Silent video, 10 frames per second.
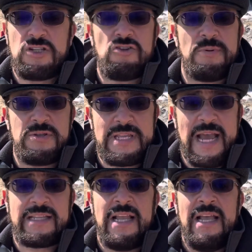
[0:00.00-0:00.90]
to
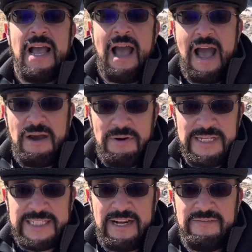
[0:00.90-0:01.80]
protect
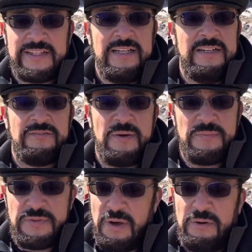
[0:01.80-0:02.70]
ourselves from
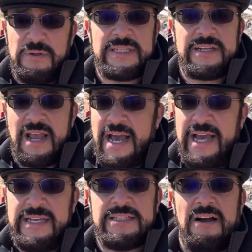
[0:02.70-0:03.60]
those
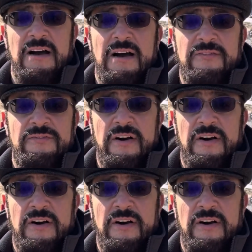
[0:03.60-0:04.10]
kinds of